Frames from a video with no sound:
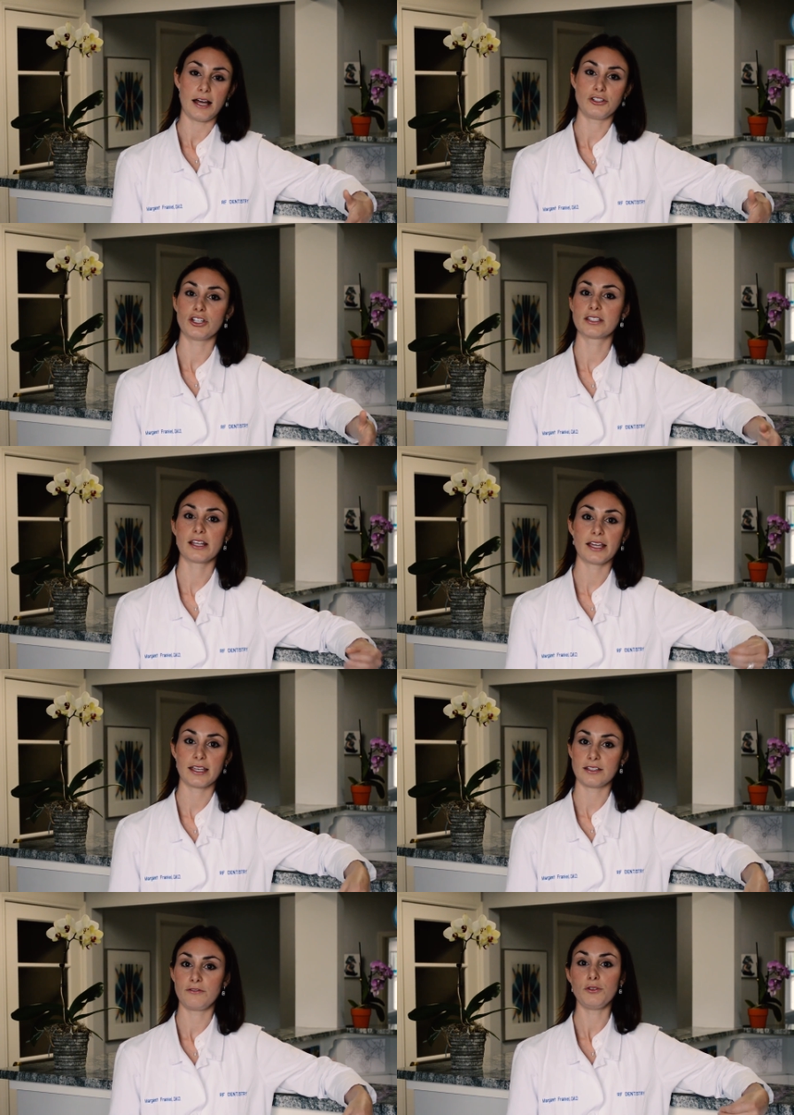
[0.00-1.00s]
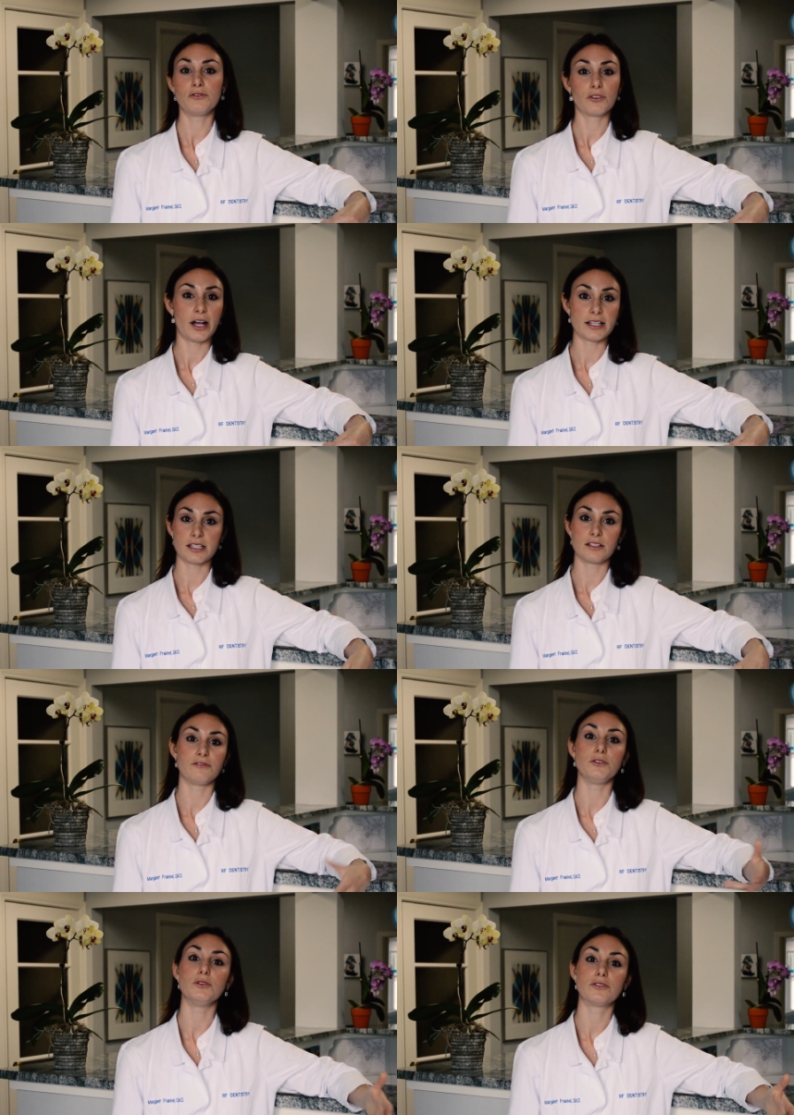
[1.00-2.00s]
Just like it's food for us, it's
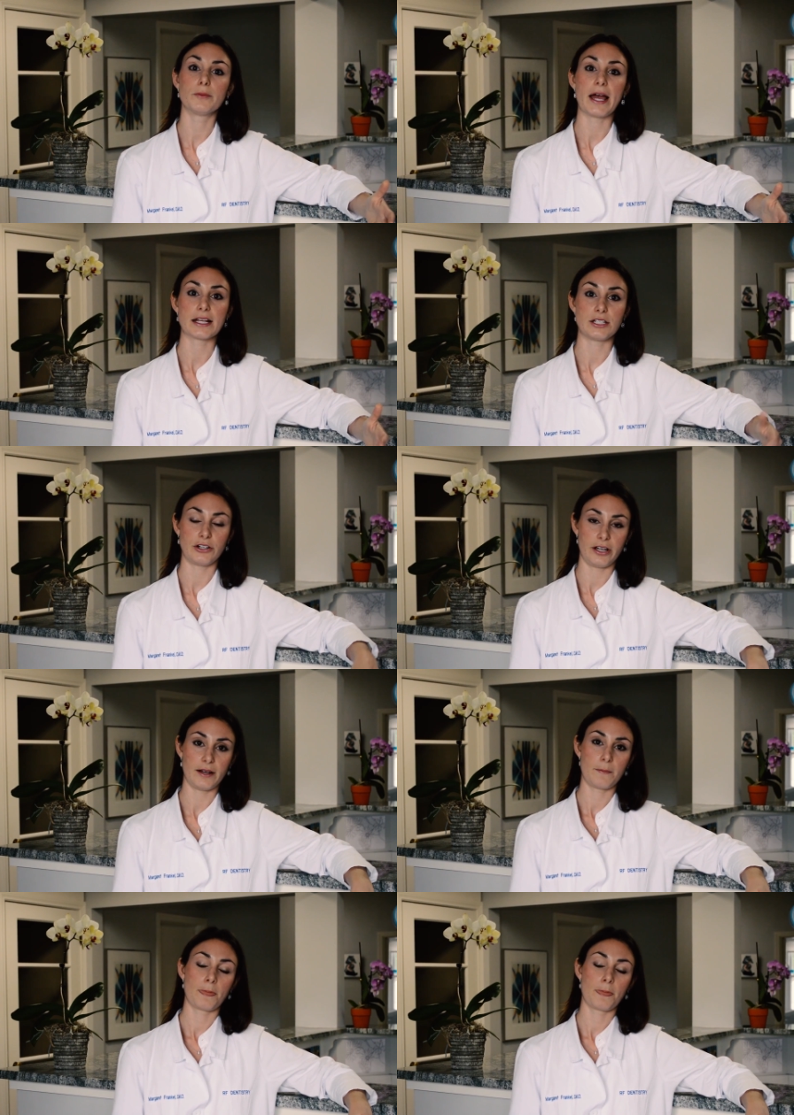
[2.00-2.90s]
food for bacteria.